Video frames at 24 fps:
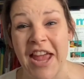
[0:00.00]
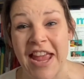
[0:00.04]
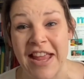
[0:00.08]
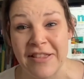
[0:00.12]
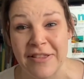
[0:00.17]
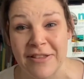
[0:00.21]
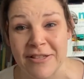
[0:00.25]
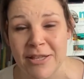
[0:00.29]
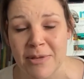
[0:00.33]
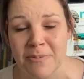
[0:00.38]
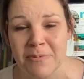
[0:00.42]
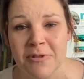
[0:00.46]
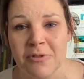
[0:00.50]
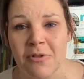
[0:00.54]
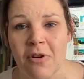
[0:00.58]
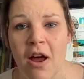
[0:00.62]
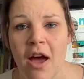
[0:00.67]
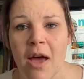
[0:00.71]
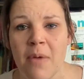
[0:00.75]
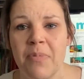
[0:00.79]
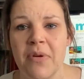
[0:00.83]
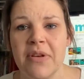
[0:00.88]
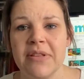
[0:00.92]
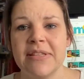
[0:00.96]
the
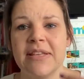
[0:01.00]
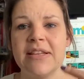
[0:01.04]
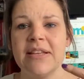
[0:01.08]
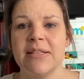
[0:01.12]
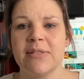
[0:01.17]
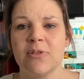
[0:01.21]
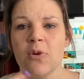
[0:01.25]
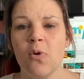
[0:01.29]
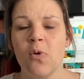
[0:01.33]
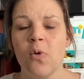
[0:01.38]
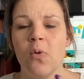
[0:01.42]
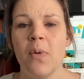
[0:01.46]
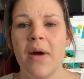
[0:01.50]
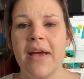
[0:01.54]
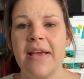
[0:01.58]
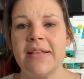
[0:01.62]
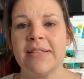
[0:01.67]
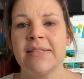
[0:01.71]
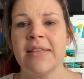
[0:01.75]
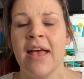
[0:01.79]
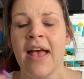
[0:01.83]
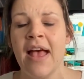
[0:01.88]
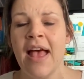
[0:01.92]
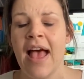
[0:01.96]
subscribers, and it's
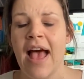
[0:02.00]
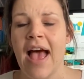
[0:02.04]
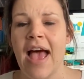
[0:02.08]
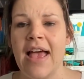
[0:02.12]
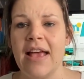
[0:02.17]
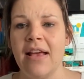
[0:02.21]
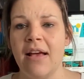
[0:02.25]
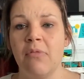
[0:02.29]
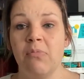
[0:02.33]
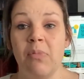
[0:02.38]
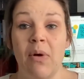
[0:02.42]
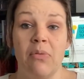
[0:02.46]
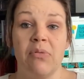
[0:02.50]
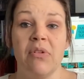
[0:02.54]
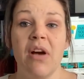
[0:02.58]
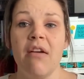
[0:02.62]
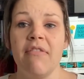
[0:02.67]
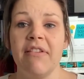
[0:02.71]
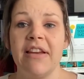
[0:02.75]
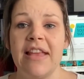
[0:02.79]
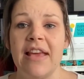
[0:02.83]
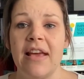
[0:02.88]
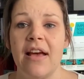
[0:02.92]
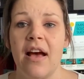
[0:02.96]
always
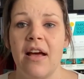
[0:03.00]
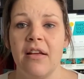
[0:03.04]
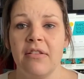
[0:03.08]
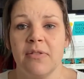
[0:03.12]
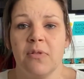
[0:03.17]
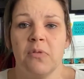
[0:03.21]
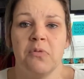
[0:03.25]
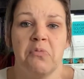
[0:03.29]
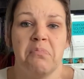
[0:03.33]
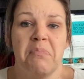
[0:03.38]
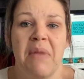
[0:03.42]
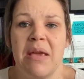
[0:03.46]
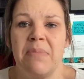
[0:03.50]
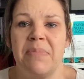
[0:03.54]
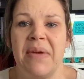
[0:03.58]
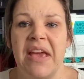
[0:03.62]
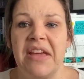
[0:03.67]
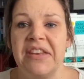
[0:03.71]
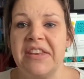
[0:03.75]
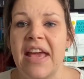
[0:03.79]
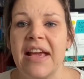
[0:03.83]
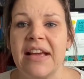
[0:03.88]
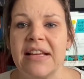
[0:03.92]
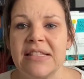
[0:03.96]
currently a sort of maybe
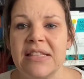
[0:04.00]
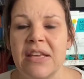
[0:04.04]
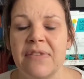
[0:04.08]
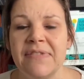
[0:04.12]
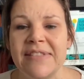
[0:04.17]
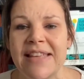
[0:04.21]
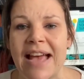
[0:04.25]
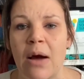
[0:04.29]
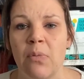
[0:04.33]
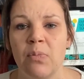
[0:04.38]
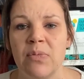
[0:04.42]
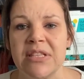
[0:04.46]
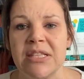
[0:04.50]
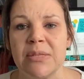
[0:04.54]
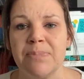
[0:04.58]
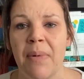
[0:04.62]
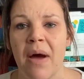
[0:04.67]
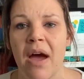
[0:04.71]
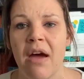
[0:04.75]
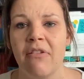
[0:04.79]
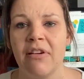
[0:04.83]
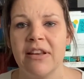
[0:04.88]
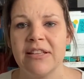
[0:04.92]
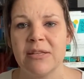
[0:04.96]
a negative downward
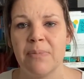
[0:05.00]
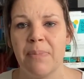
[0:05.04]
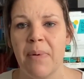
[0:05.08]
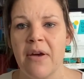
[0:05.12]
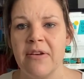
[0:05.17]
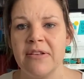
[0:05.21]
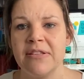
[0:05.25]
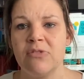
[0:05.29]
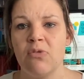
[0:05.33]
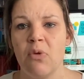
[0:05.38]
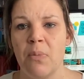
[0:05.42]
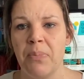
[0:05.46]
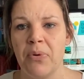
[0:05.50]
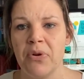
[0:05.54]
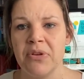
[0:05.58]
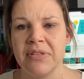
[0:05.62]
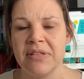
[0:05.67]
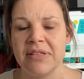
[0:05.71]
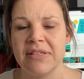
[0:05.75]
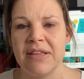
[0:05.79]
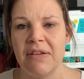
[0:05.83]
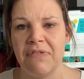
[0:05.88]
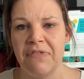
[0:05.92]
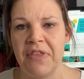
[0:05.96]
spiral as opposed to a
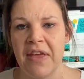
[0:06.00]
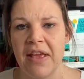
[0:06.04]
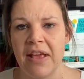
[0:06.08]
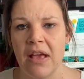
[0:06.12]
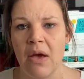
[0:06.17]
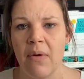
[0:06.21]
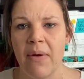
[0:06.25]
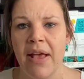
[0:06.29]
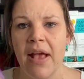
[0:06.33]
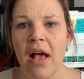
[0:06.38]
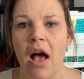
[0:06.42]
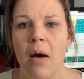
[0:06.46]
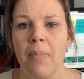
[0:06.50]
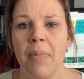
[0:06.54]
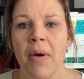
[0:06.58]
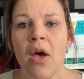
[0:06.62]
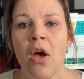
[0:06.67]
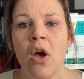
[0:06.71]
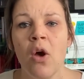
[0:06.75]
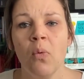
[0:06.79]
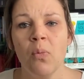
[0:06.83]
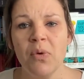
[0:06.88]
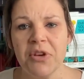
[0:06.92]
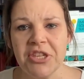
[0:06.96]
positive thing going up,
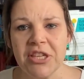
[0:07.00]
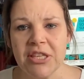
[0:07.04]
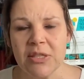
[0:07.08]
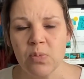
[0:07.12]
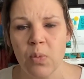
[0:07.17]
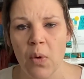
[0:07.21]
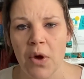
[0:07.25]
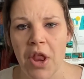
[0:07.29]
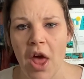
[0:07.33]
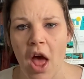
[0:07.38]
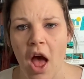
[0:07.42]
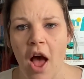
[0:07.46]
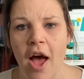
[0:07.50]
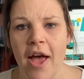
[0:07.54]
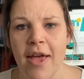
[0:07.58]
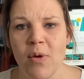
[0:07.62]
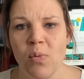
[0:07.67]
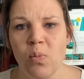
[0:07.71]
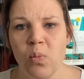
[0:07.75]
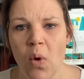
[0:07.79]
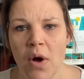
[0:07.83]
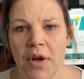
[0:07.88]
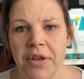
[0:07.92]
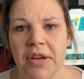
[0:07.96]
which is what I
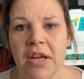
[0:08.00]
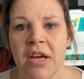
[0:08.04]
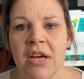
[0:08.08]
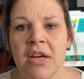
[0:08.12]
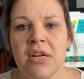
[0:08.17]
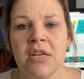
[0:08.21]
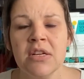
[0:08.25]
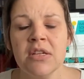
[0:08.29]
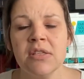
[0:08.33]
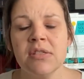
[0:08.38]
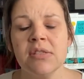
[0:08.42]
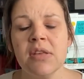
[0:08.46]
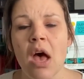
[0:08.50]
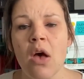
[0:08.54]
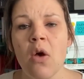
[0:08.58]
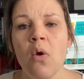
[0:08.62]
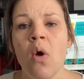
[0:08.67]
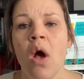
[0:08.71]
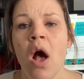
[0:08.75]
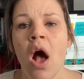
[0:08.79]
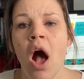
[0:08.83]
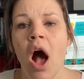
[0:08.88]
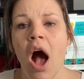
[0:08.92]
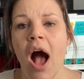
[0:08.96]
want. So
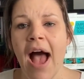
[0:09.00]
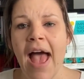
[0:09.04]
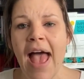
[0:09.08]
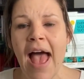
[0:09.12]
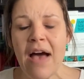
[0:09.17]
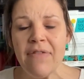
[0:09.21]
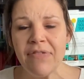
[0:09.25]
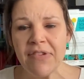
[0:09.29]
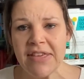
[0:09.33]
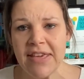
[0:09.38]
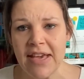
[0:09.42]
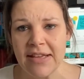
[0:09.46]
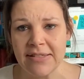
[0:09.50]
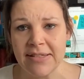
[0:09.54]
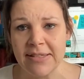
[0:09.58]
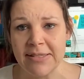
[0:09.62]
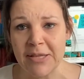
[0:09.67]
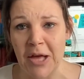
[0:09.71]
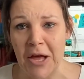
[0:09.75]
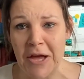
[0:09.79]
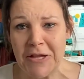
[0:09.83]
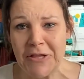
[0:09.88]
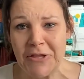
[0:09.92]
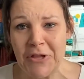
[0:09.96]
I haven't yet
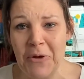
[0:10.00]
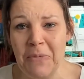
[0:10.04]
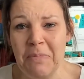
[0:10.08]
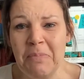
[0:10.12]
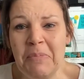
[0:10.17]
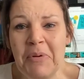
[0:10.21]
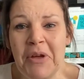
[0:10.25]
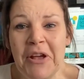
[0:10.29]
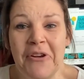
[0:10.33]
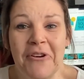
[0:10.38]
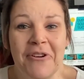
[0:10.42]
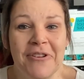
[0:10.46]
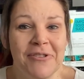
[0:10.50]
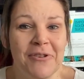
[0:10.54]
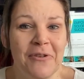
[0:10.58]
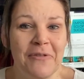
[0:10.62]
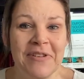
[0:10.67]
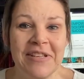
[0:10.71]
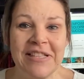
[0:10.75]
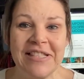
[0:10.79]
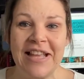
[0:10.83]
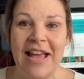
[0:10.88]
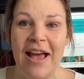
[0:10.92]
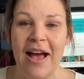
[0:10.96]
designed them because
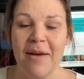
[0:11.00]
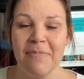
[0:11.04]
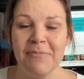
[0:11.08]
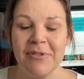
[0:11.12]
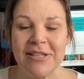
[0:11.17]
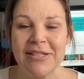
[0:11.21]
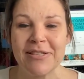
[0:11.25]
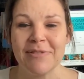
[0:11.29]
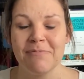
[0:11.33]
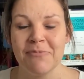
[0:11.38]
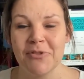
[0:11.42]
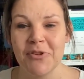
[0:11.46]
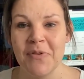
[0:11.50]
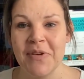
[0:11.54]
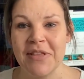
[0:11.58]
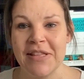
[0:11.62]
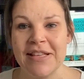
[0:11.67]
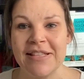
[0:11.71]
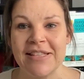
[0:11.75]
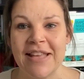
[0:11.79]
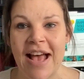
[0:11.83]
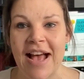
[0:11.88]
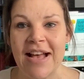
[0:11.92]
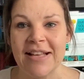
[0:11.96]
obviously I'm just doing
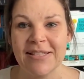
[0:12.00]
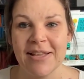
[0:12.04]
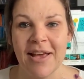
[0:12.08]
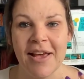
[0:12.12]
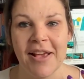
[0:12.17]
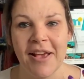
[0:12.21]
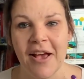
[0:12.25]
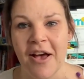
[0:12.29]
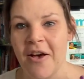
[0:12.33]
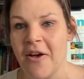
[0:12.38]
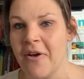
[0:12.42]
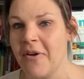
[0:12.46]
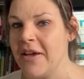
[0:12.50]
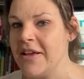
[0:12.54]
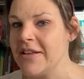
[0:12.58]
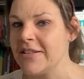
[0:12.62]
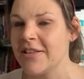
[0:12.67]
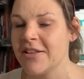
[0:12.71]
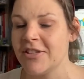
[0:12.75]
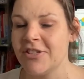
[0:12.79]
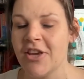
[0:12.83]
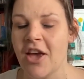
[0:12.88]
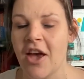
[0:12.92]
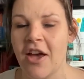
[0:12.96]
this as I go. It's
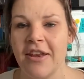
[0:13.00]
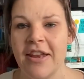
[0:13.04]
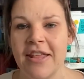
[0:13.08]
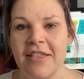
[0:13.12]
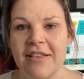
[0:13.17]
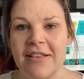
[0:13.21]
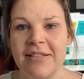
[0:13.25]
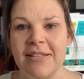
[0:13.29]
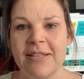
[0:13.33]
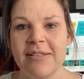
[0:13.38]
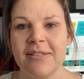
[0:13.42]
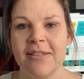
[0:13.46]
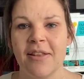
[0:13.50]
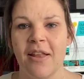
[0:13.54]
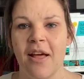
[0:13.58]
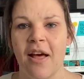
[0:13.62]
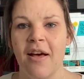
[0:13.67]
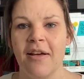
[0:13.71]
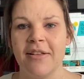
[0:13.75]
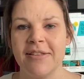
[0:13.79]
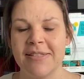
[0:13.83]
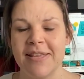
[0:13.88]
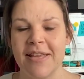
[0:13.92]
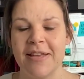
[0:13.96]
a journey. This isn't
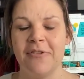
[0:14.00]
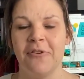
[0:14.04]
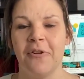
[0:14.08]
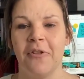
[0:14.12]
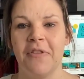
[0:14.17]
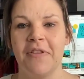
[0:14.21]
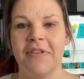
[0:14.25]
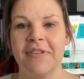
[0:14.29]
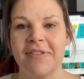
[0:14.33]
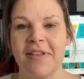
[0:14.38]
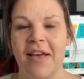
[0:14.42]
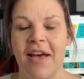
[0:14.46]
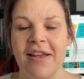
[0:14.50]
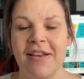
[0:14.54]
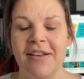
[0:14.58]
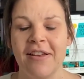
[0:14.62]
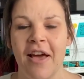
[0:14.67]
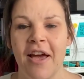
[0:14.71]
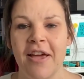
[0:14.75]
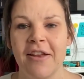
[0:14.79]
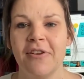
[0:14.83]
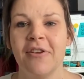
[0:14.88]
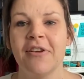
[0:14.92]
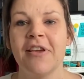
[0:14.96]
sitting on the
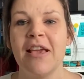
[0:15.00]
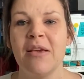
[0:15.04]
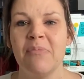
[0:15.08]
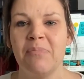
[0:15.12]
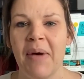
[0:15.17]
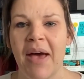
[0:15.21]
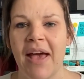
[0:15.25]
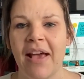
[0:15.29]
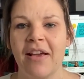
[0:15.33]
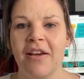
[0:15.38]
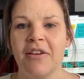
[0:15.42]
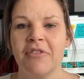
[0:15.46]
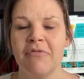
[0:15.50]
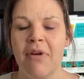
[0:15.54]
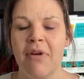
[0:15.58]
sideline looking back and